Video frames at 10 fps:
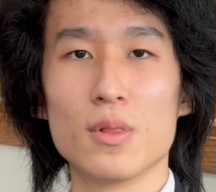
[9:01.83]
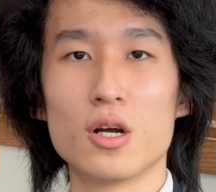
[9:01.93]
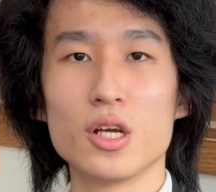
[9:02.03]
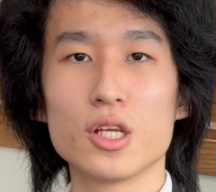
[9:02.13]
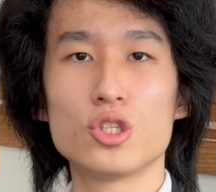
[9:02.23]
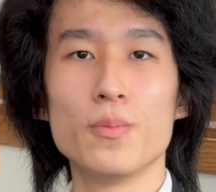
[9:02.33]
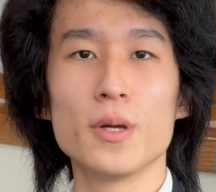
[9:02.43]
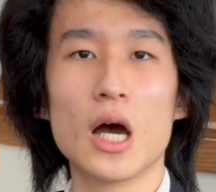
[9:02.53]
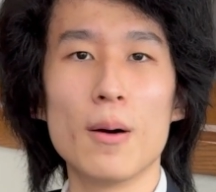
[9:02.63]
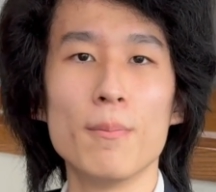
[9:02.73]
learning to
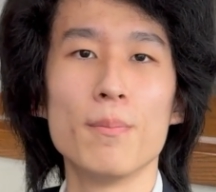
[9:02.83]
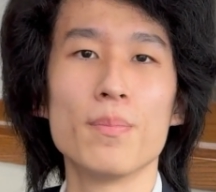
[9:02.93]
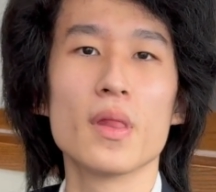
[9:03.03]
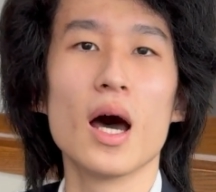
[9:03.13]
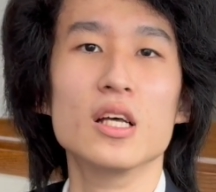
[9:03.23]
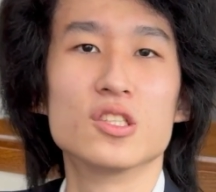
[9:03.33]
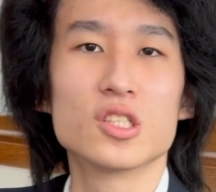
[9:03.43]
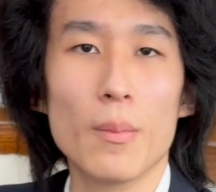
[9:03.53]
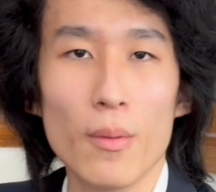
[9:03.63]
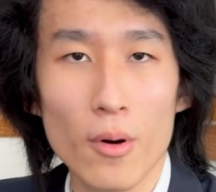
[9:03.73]
become
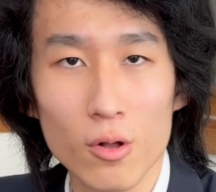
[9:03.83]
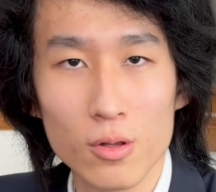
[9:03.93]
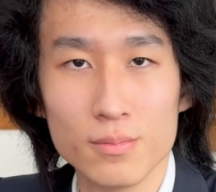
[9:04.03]
unstoppable.